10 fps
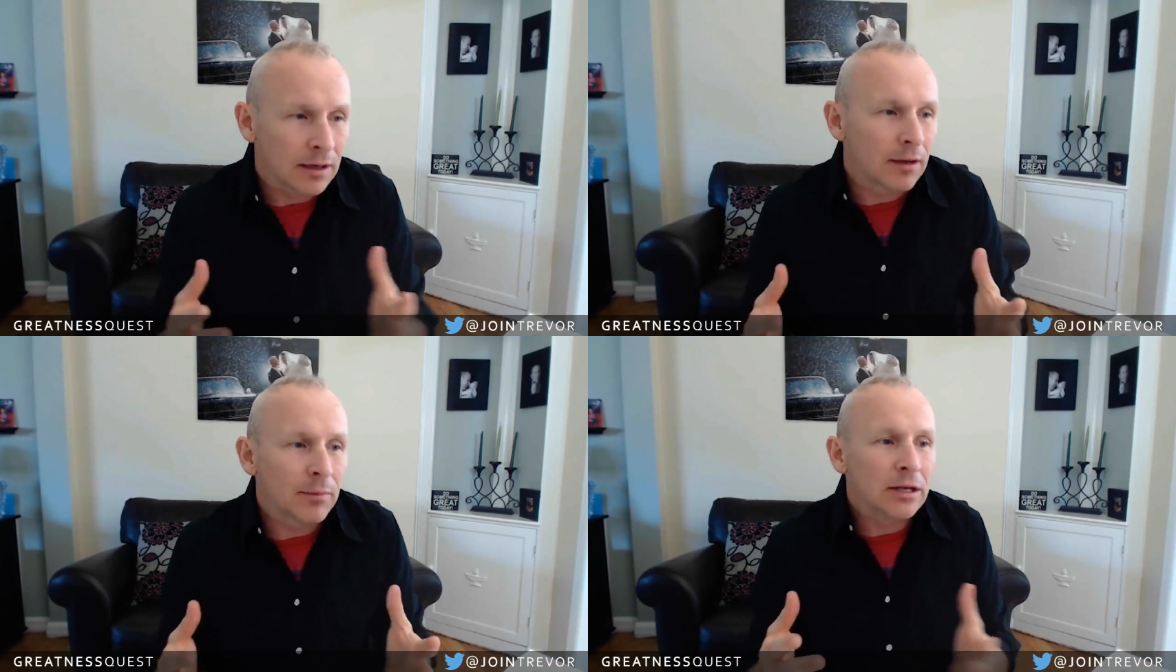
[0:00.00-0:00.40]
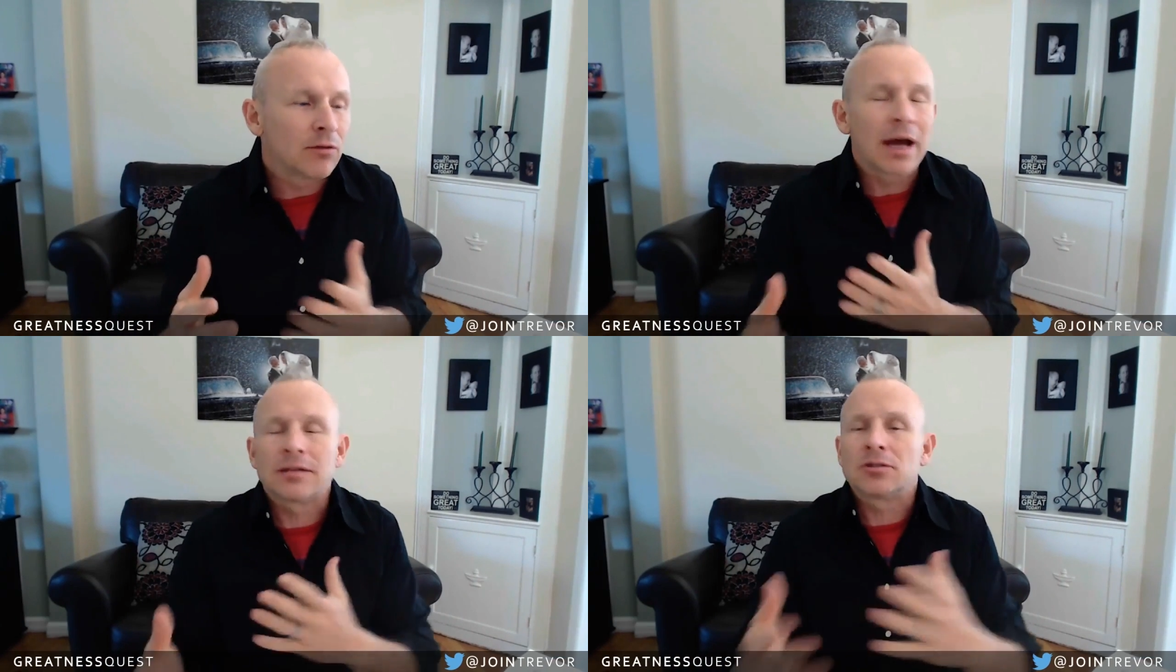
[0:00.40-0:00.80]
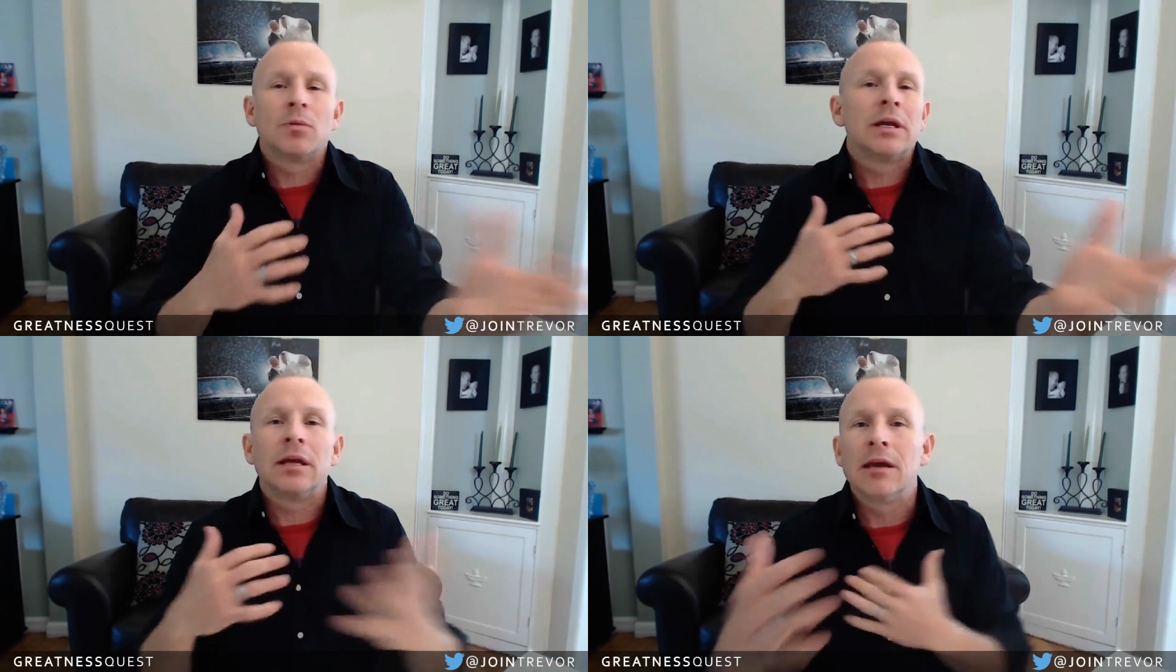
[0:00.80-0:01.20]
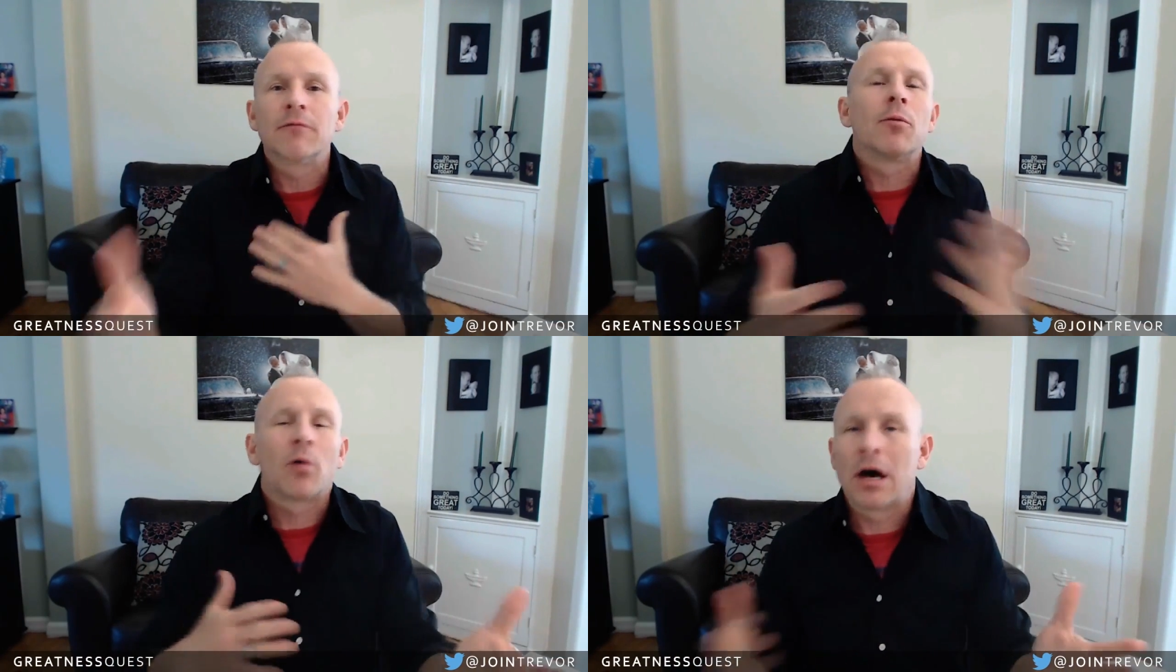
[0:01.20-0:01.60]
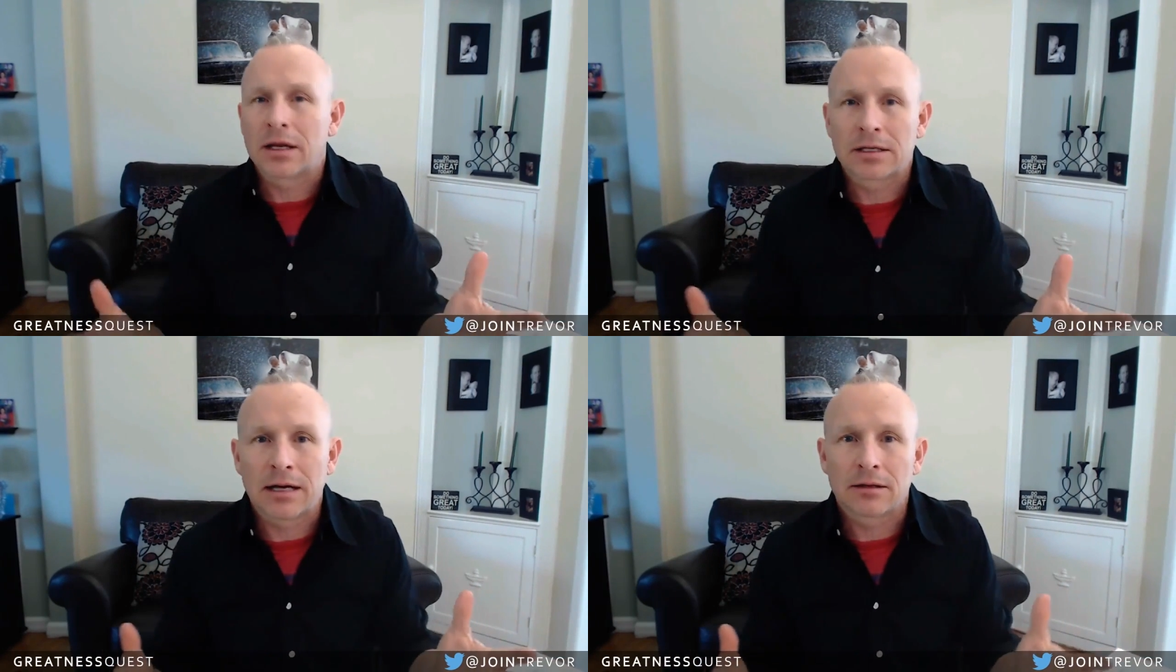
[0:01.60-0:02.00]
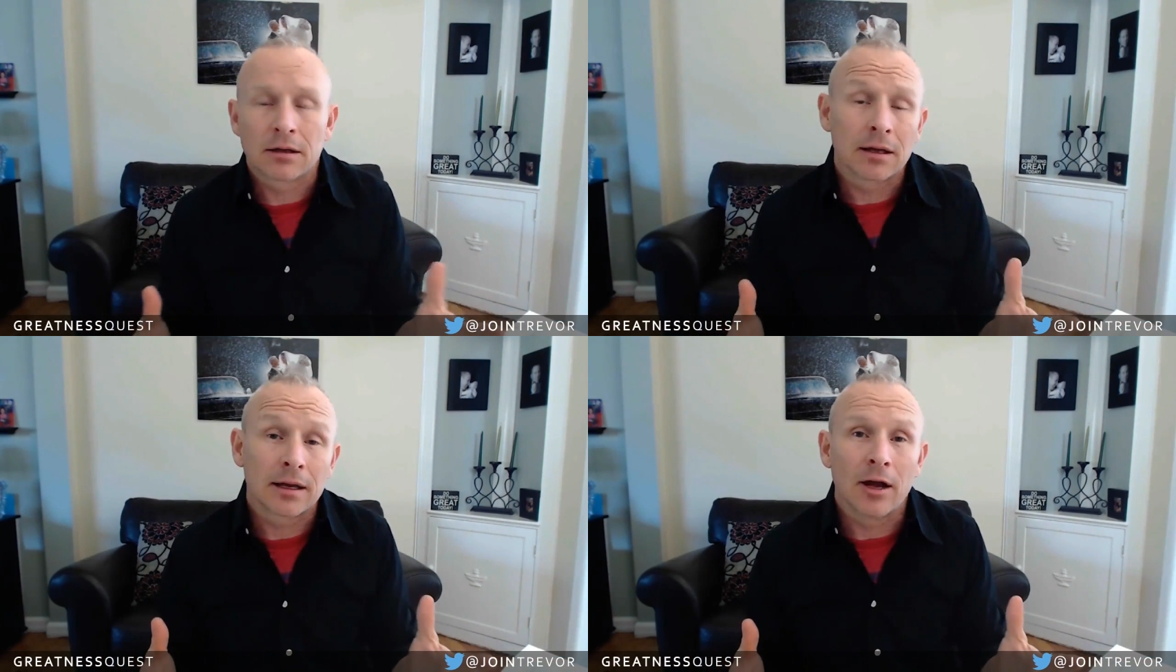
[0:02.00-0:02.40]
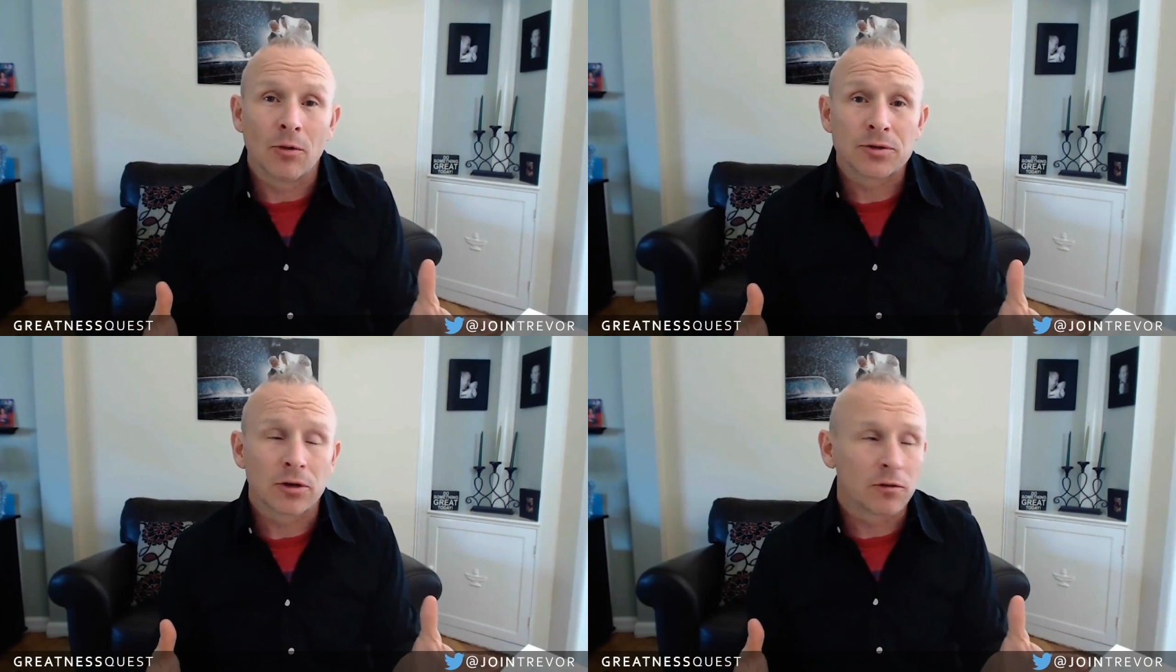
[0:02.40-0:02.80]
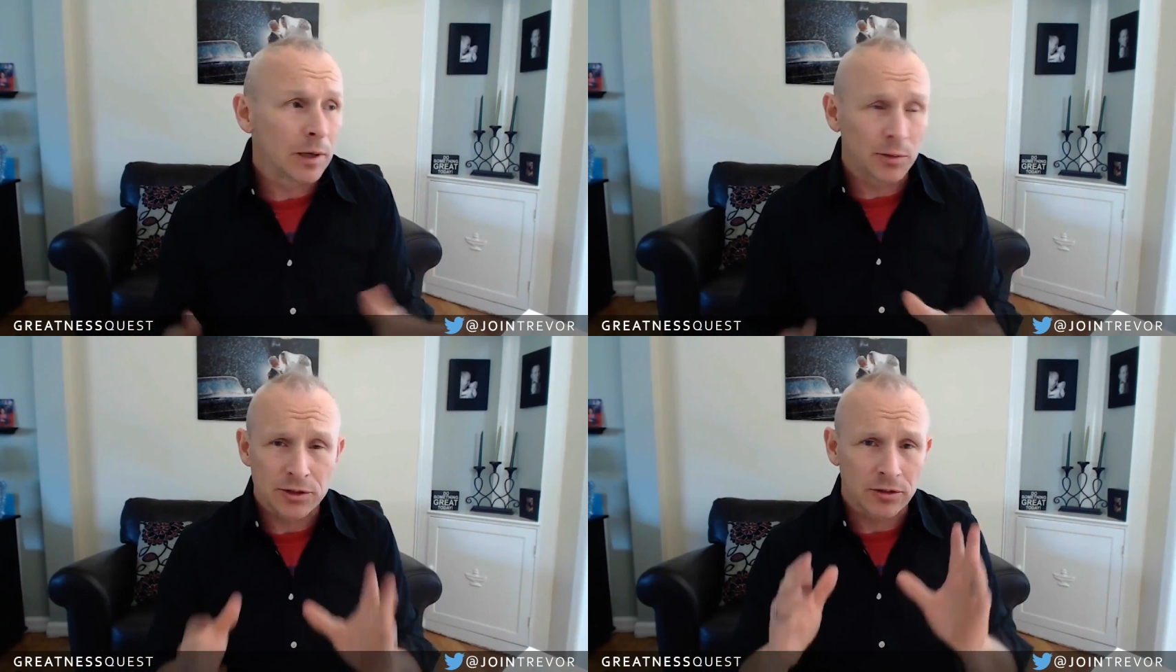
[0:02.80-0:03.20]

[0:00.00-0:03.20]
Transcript: And I mean, you've got so many info products out there that can help serve people.